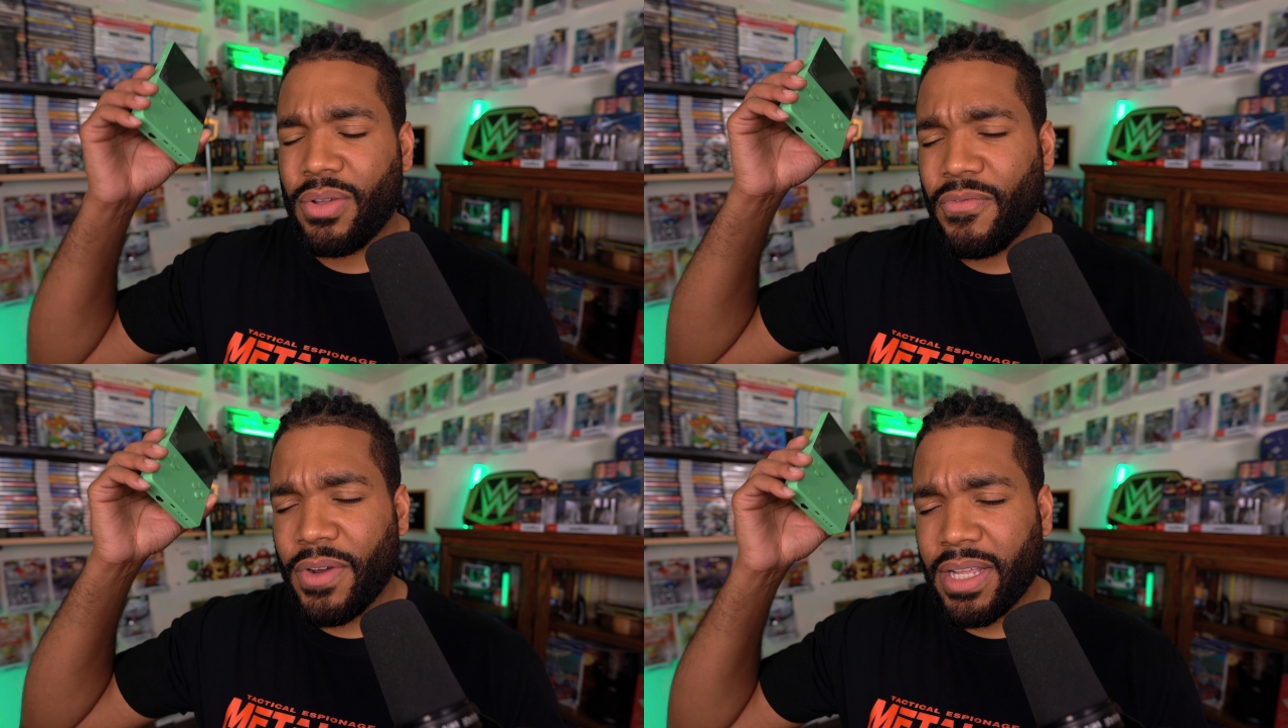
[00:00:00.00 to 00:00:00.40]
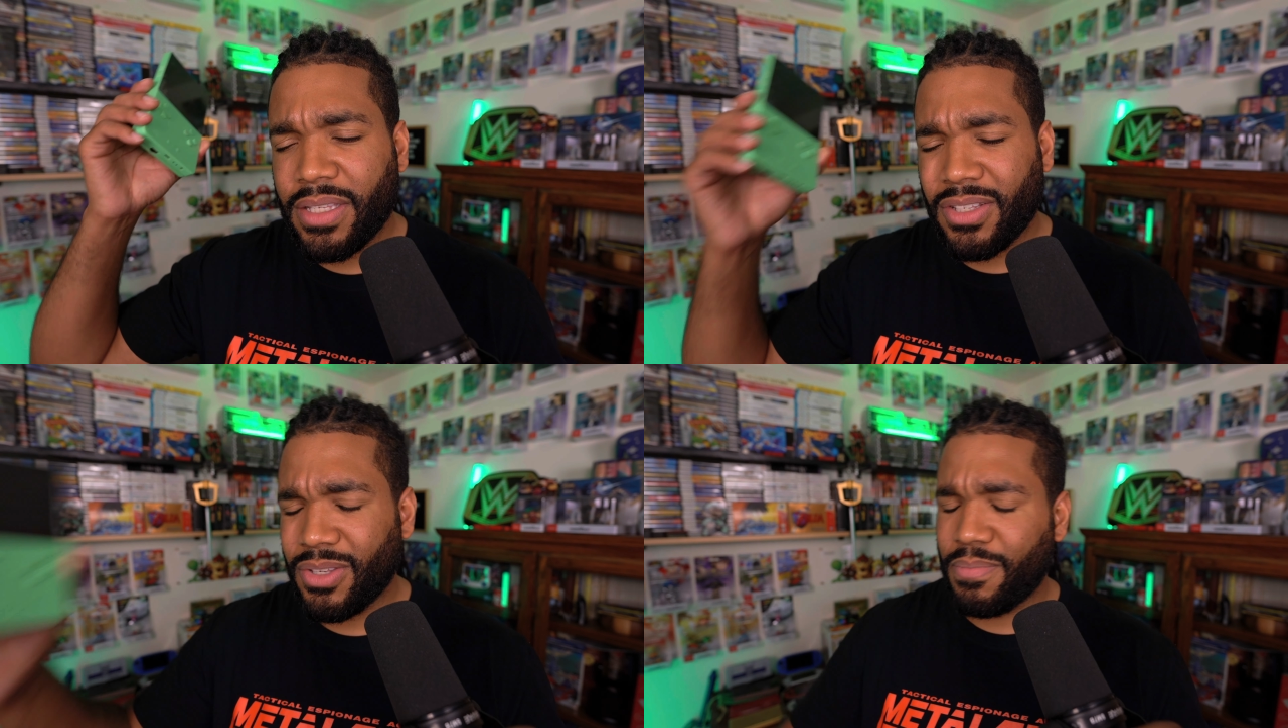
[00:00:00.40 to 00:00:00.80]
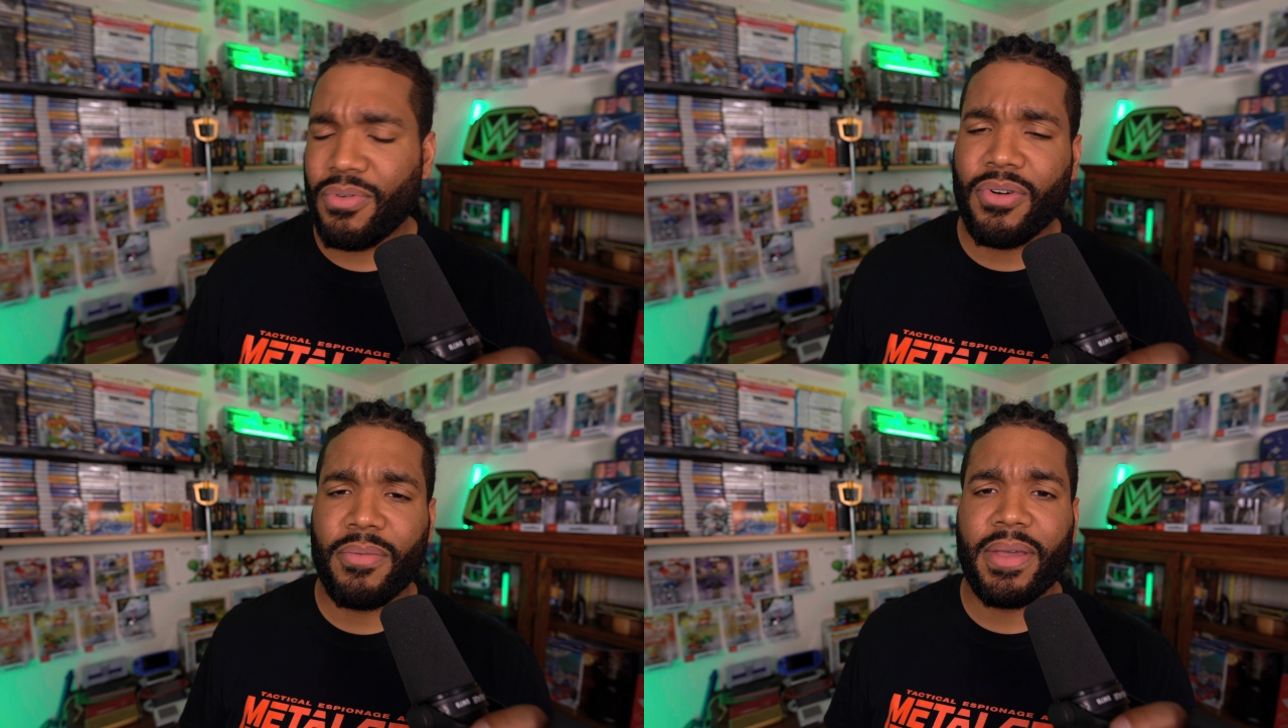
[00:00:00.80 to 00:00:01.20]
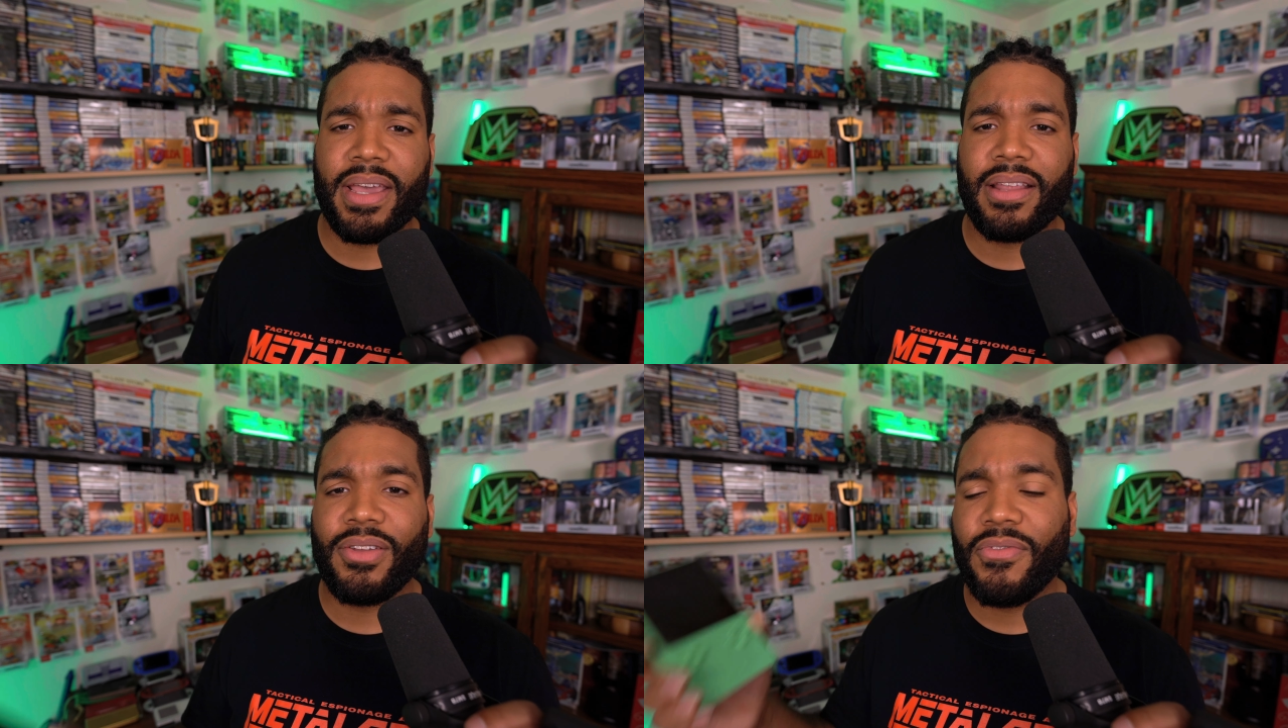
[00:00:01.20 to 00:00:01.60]
don't forget to support
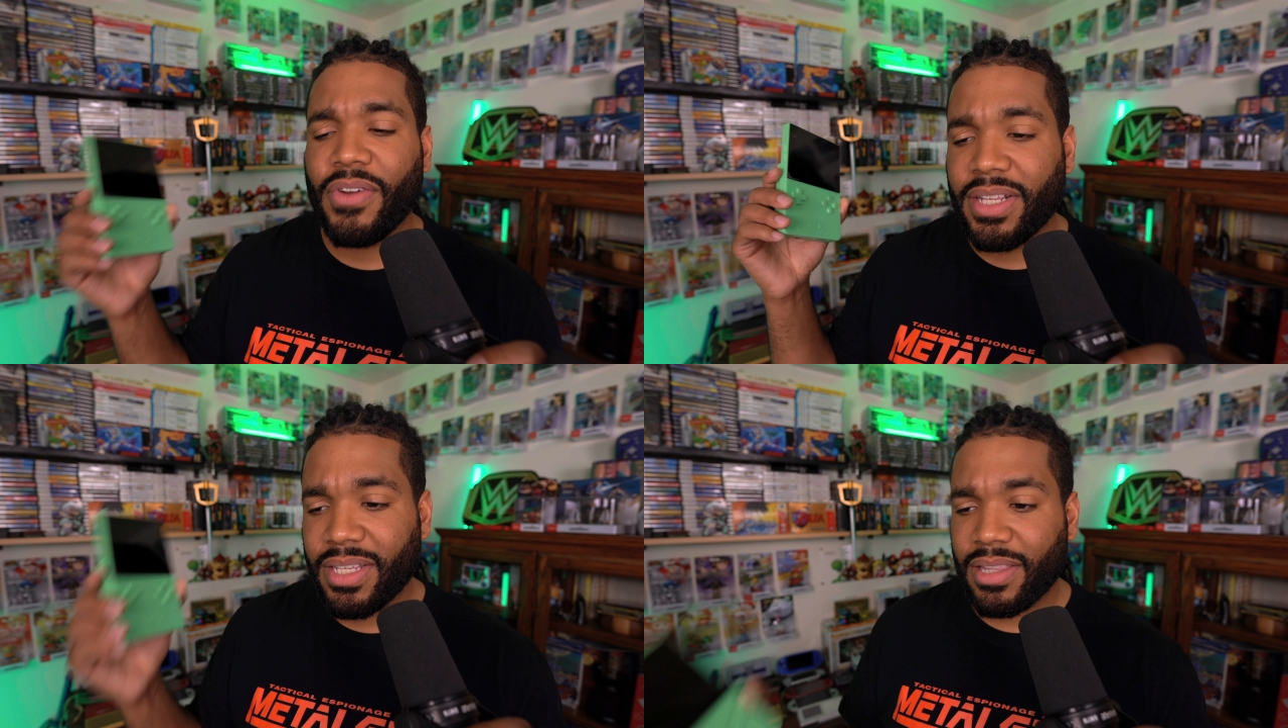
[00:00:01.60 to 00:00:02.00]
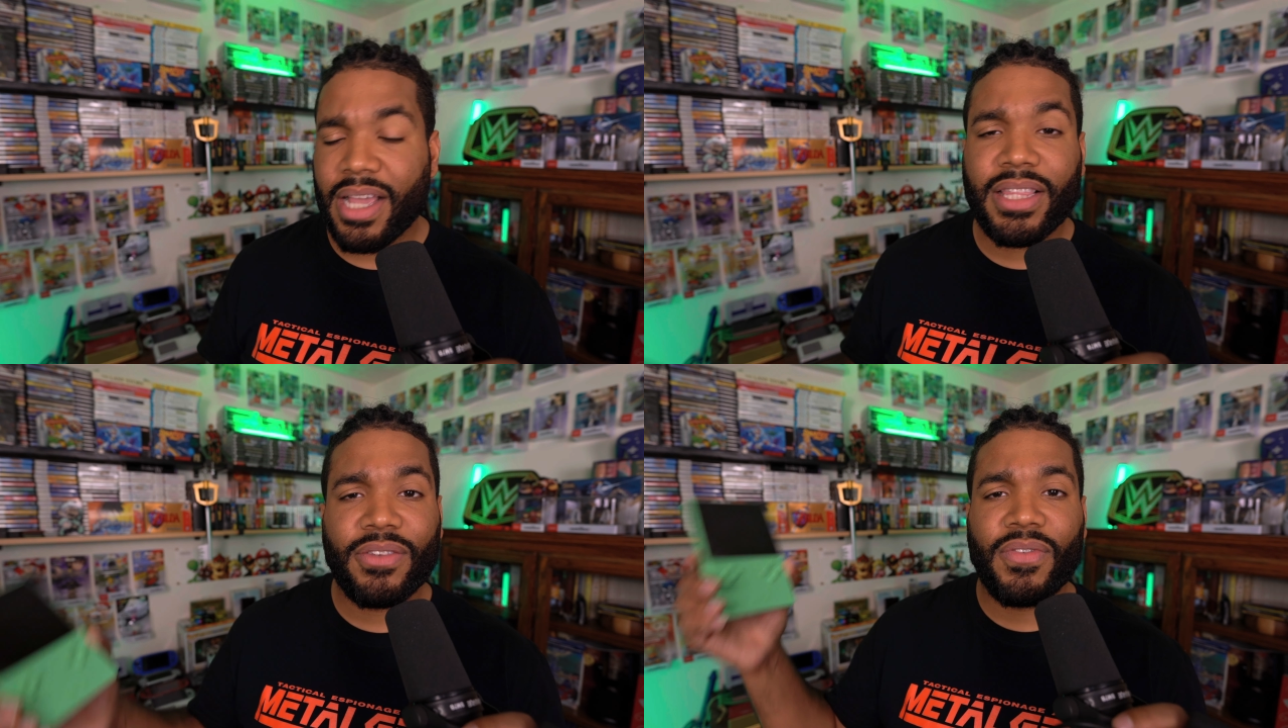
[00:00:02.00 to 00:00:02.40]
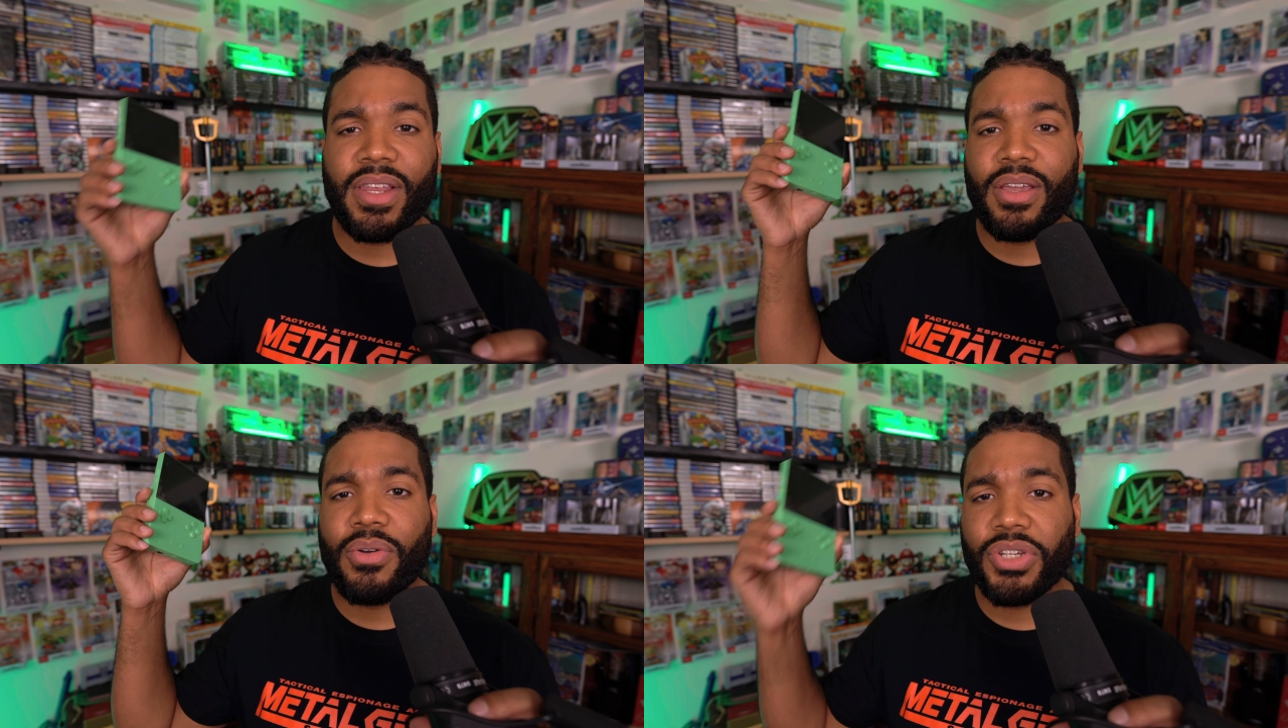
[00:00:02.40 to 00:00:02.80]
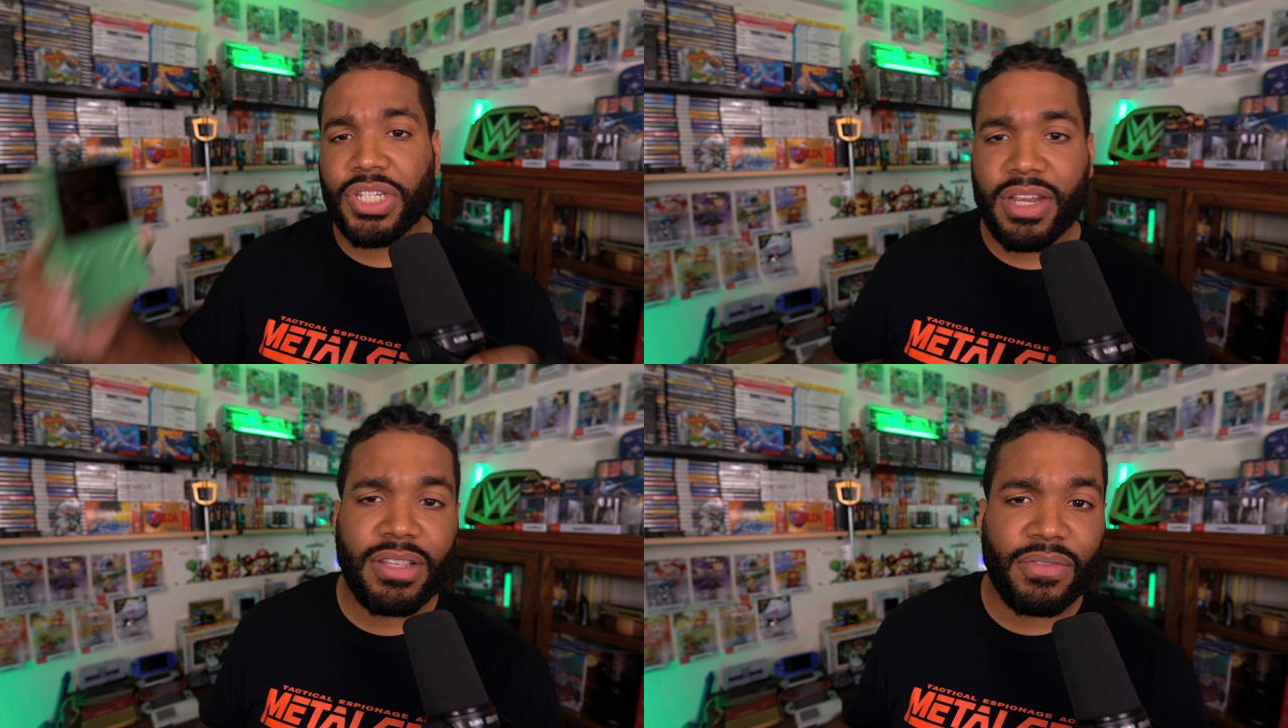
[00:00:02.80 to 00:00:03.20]
man. Don't forget to like this video,
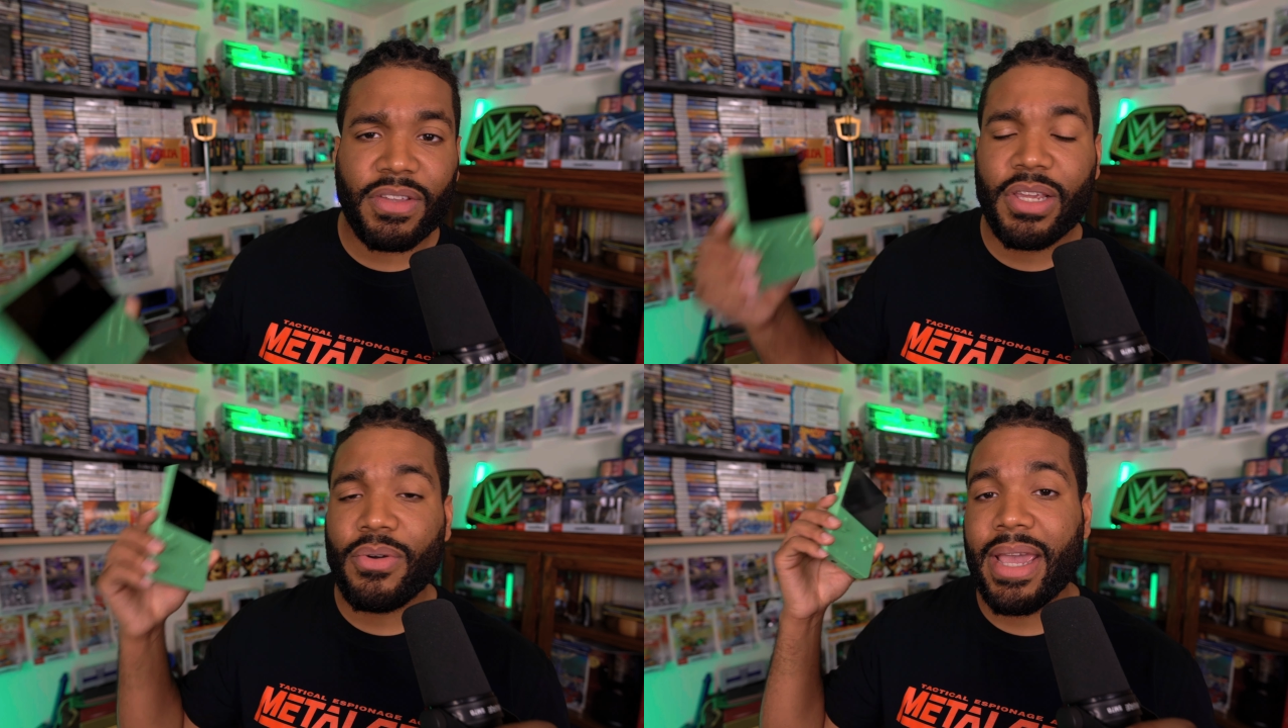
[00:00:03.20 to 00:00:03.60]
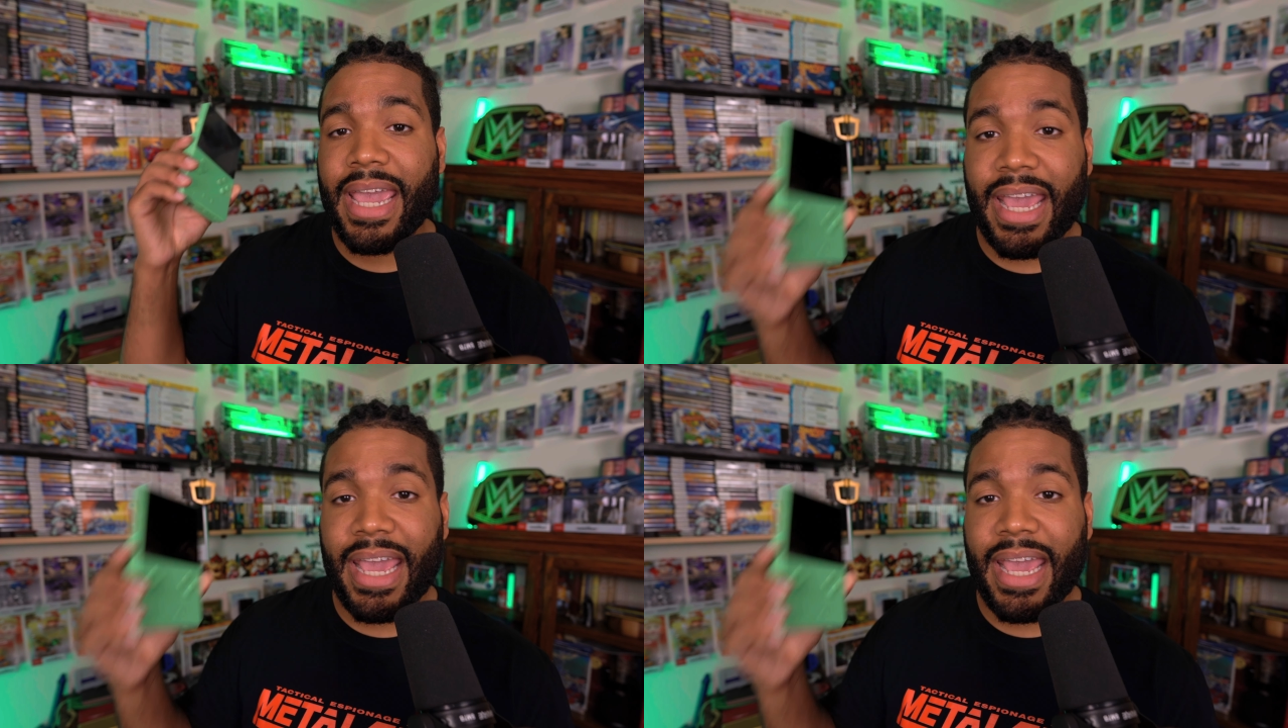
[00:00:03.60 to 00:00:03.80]
share this video,